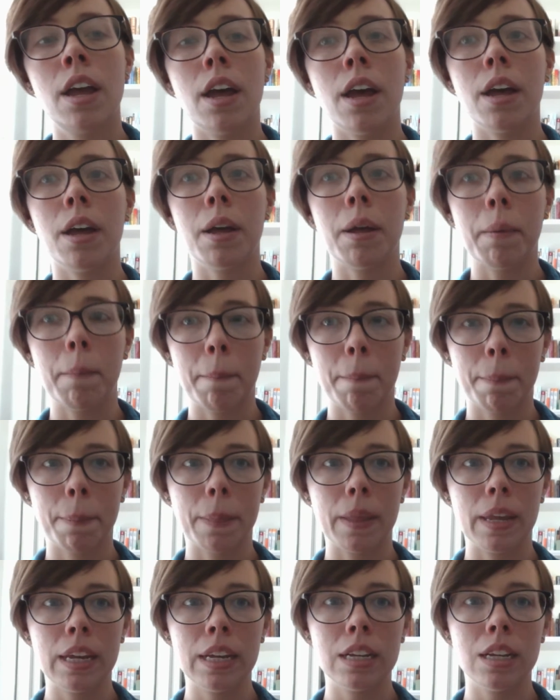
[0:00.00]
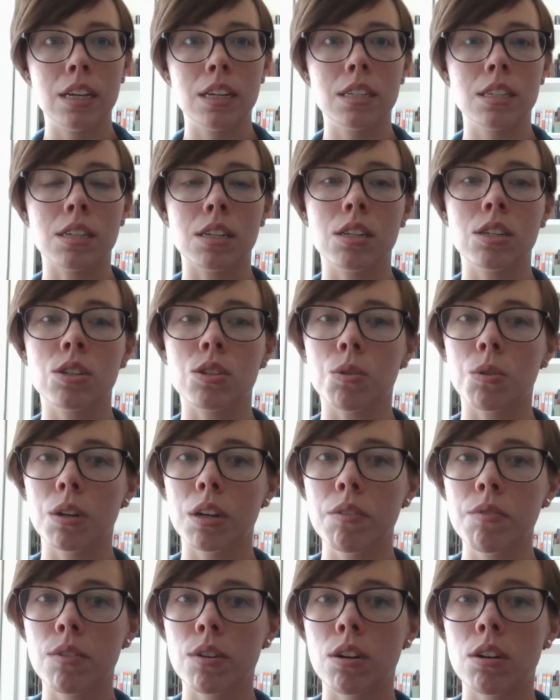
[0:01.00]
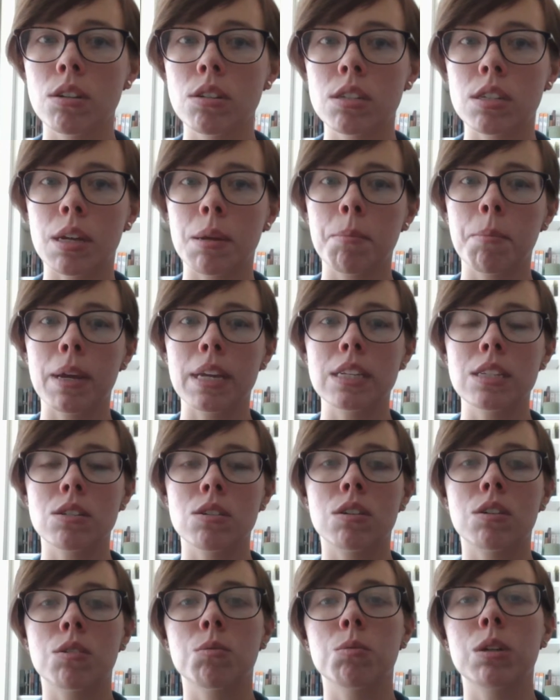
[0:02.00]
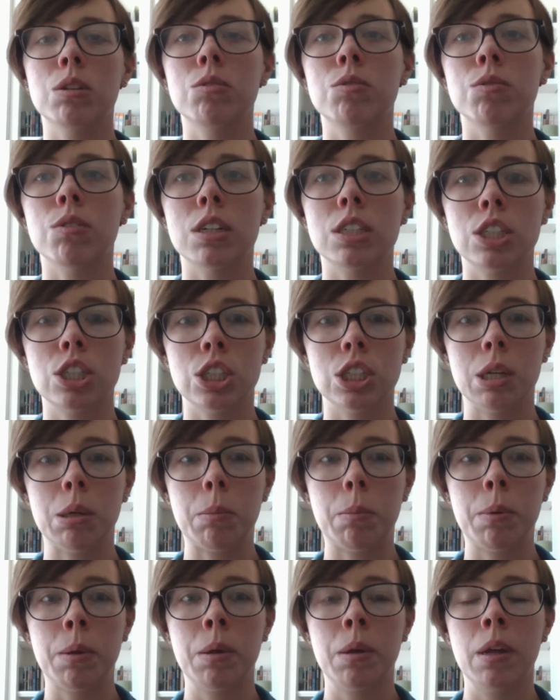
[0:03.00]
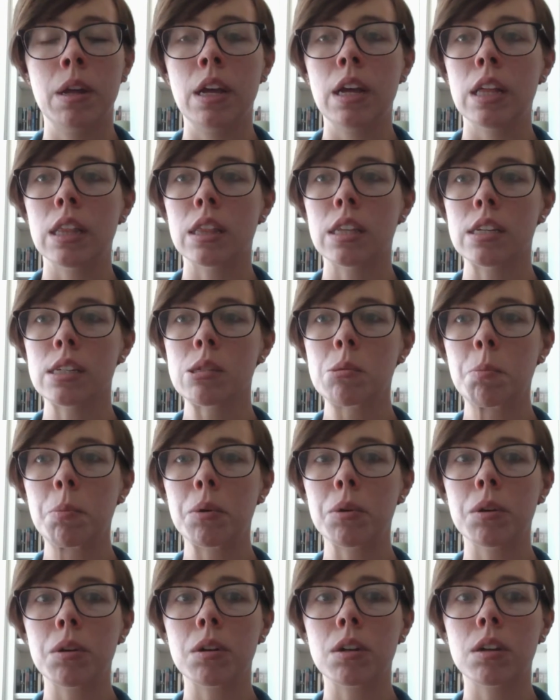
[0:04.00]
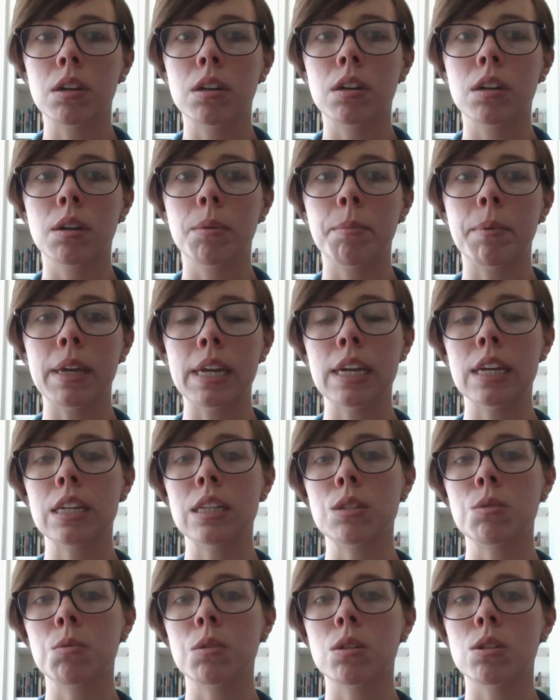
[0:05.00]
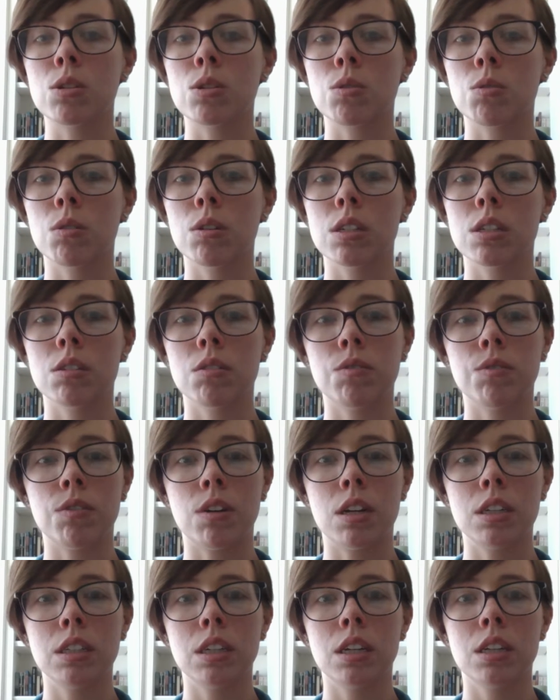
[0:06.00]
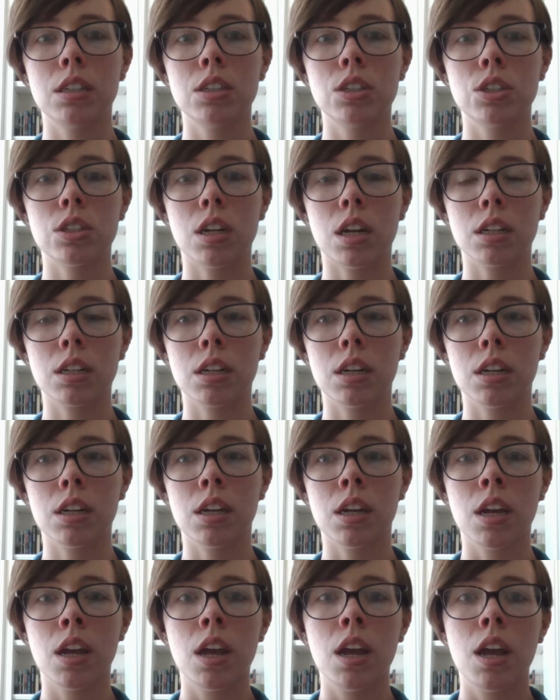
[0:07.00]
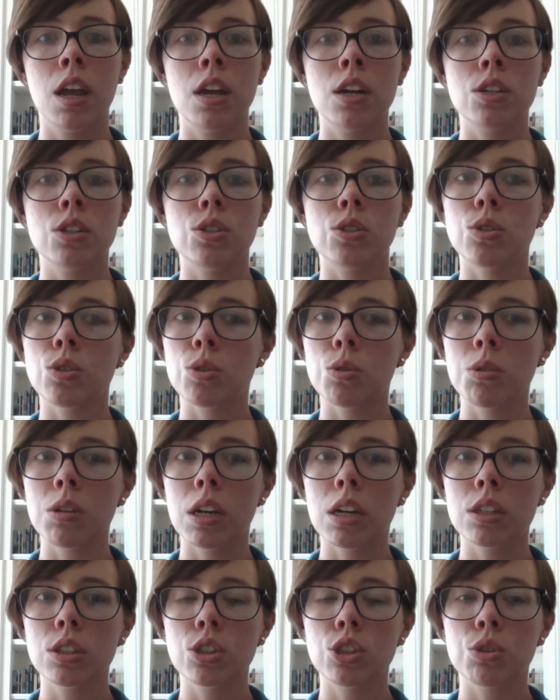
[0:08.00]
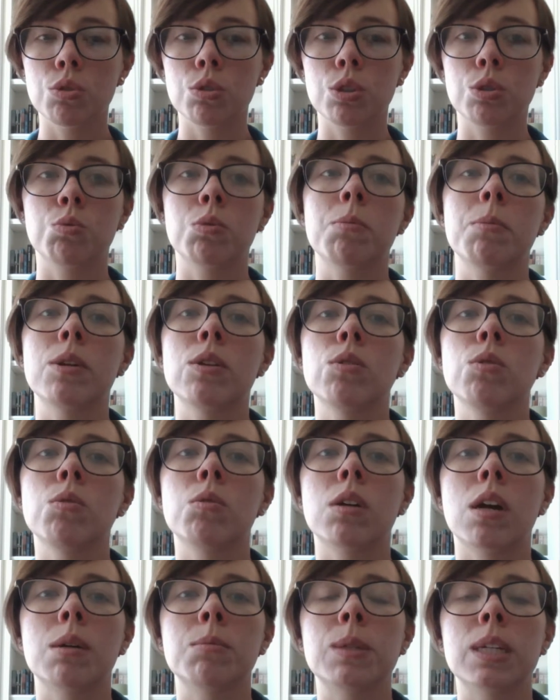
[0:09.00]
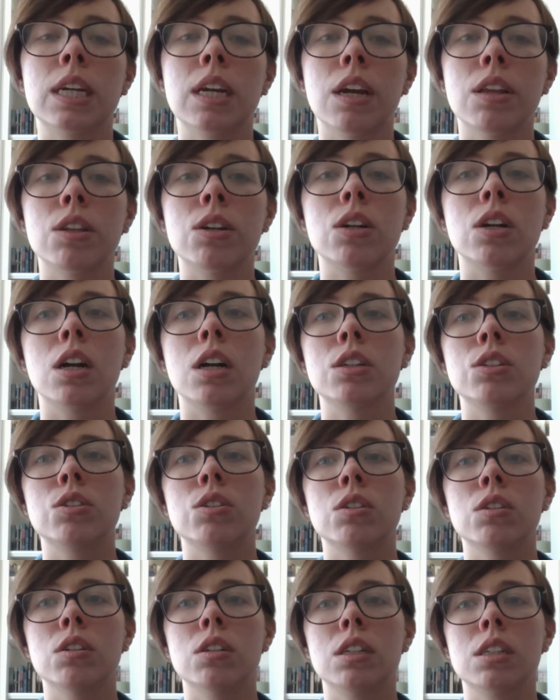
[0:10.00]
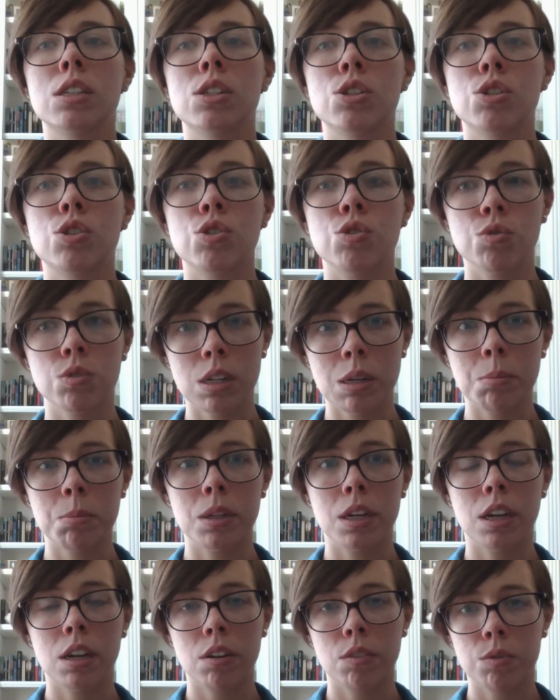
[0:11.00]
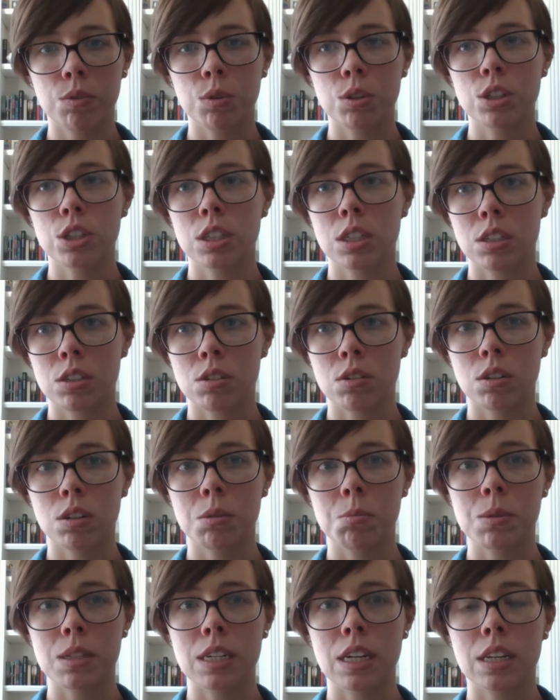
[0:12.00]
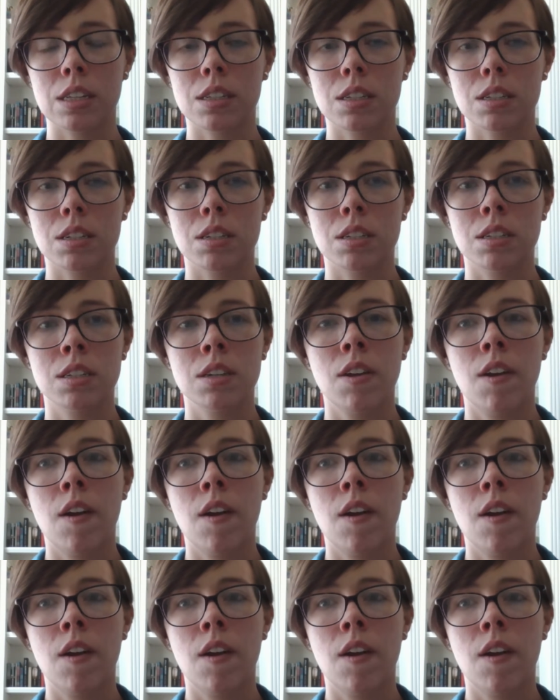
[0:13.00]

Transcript: It is a story in verse and based on a real friendship. This book begins with the stories of Fanya and Zlatka, two young Jewish women who come together under extremely unfortunate circumstances.